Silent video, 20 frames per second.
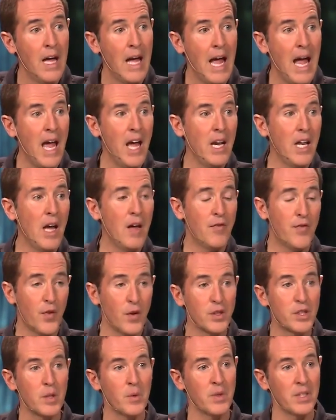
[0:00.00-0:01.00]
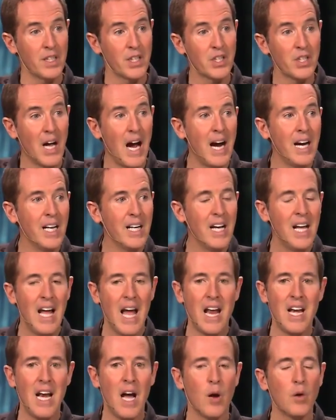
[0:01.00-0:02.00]
And at first it was exciting,
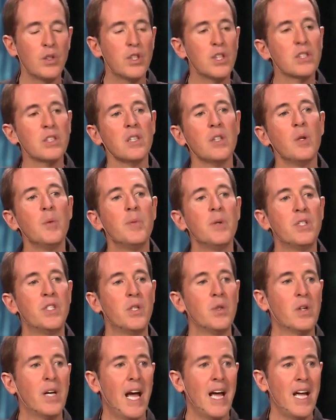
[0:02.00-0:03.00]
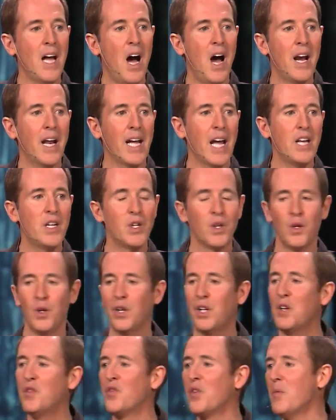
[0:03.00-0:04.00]
and now it's just a little bit too chaotic, and you're
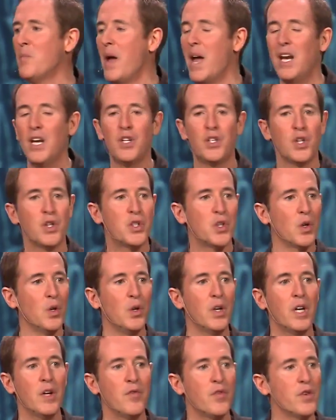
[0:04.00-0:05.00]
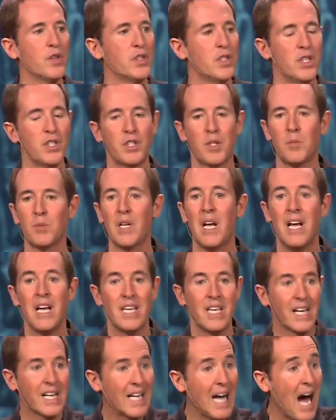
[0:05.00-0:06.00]
looking for managers, you're looking for systems.
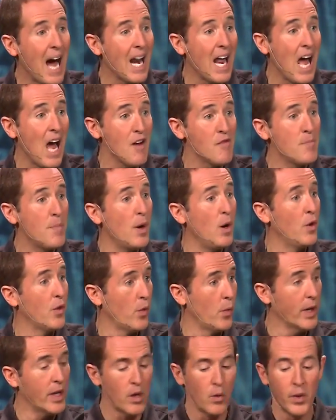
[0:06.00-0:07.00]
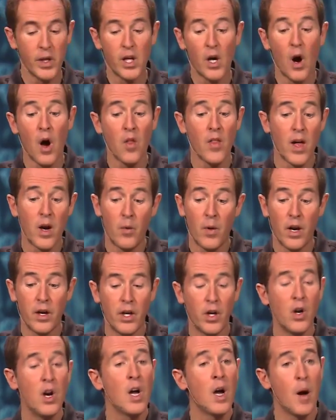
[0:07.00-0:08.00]
You gotta have both. We call that around
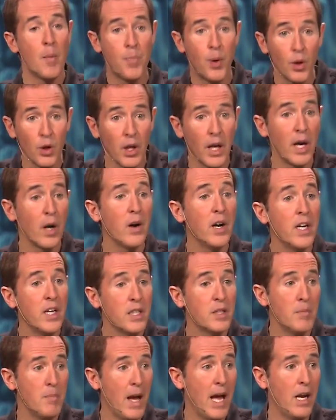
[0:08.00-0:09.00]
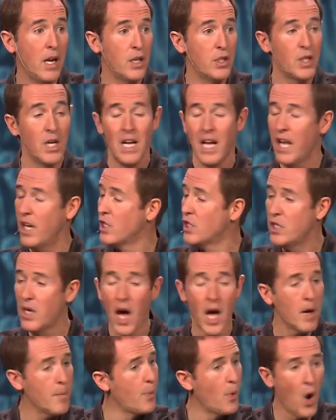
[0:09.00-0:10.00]
here a polarity to manage. It is
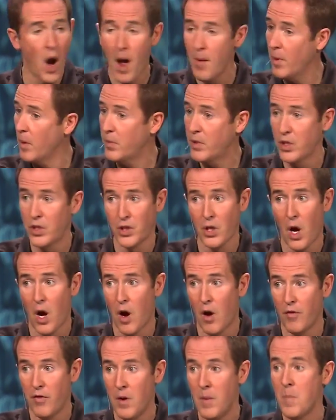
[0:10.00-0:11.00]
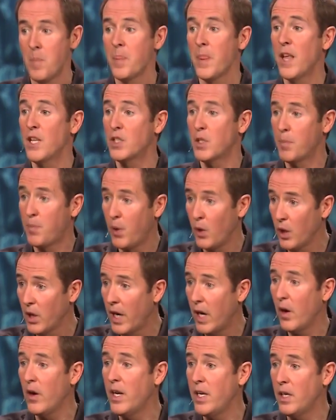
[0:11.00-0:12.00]
not a problem to solve. It's a
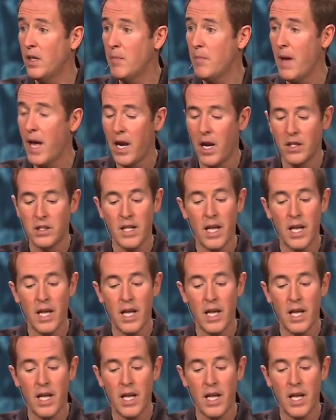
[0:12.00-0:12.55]
polarity to manage.